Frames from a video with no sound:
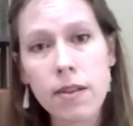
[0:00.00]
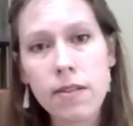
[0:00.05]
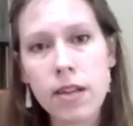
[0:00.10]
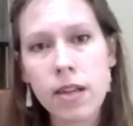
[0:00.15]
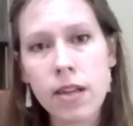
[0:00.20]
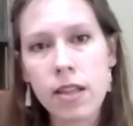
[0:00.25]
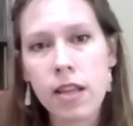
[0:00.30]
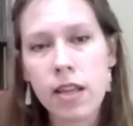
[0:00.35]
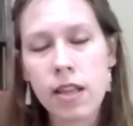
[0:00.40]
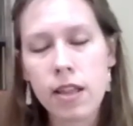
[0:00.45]
And
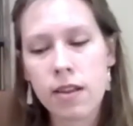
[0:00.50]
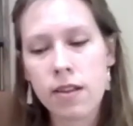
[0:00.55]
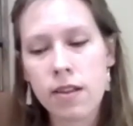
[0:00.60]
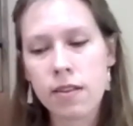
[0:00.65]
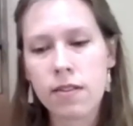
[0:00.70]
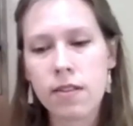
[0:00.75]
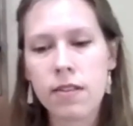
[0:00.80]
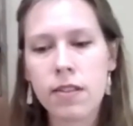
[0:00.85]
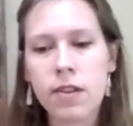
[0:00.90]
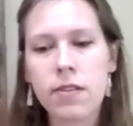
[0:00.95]
I think
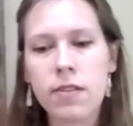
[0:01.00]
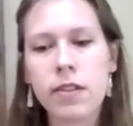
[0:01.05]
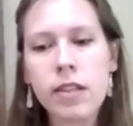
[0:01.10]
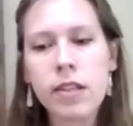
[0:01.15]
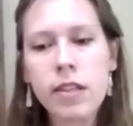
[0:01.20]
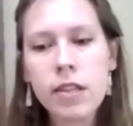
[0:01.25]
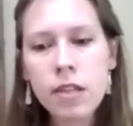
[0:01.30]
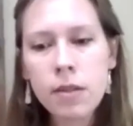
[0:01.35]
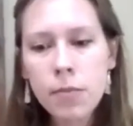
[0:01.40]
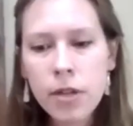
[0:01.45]
there's a
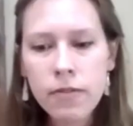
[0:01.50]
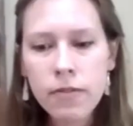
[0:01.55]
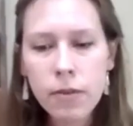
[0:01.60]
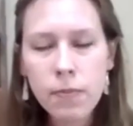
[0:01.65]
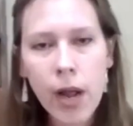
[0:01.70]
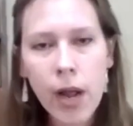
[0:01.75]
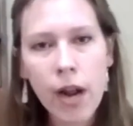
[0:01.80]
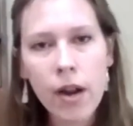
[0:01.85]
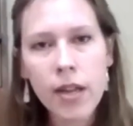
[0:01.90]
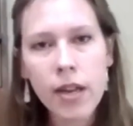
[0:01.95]
little bit of a
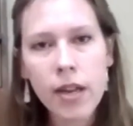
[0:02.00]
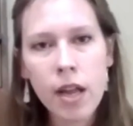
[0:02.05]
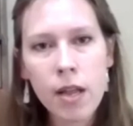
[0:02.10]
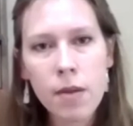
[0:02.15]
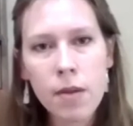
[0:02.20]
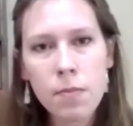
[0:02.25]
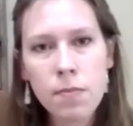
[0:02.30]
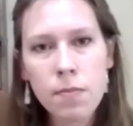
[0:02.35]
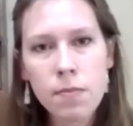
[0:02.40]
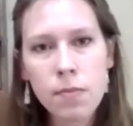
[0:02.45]

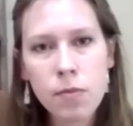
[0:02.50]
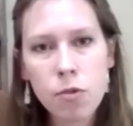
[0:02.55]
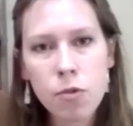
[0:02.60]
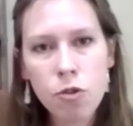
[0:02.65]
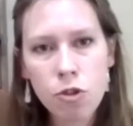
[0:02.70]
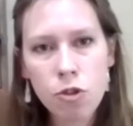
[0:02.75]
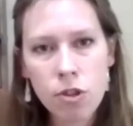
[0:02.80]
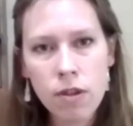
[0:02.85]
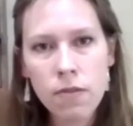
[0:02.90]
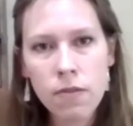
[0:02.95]
paradigm
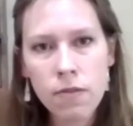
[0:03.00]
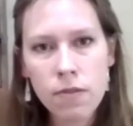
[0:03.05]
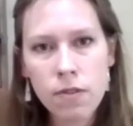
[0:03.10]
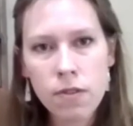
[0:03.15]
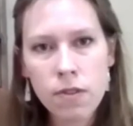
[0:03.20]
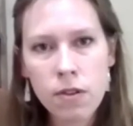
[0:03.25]
shift.